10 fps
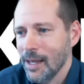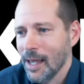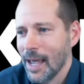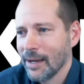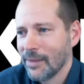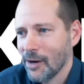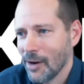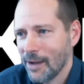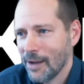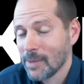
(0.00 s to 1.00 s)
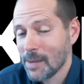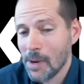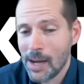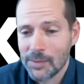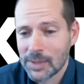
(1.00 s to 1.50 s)
And thereafter, my
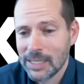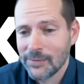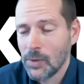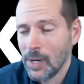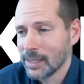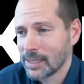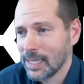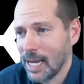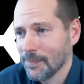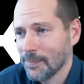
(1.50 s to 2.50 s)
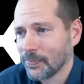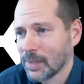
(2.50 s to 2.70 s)
body was never quite the same.